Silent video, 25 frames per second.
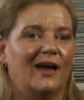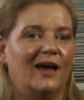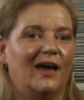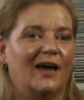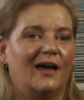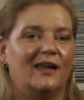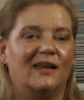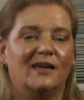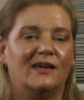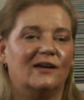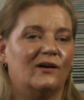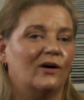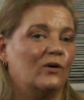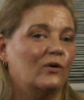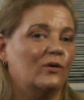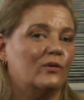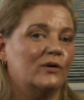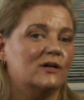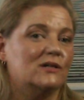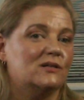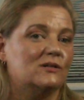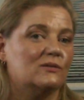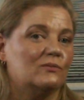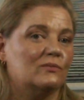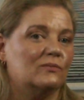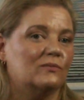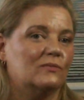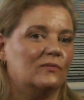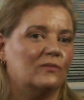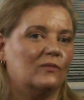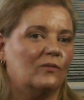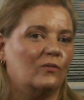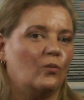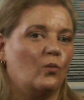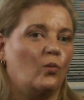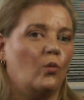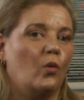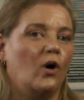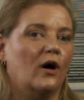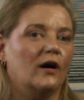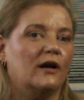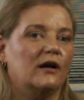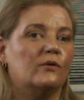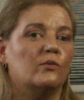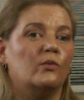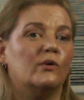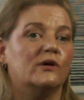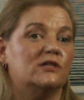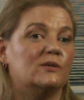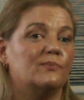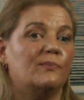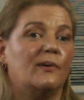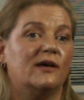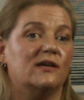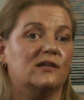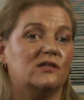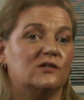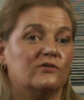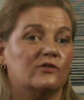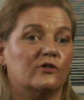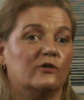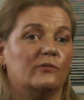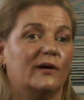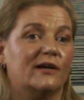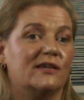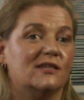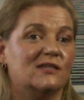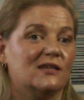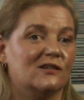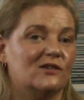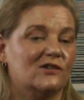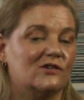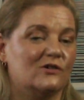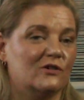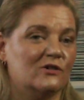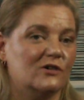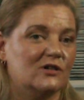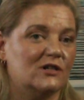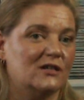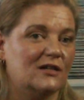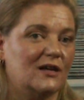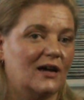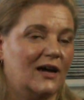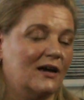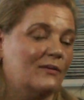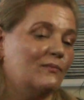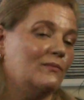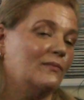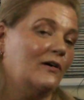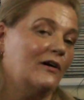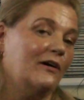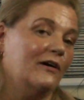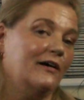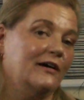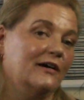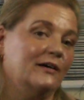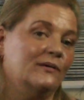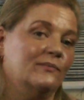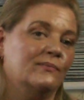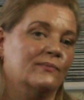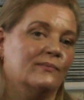and he always wanted what's best for my sisters and I.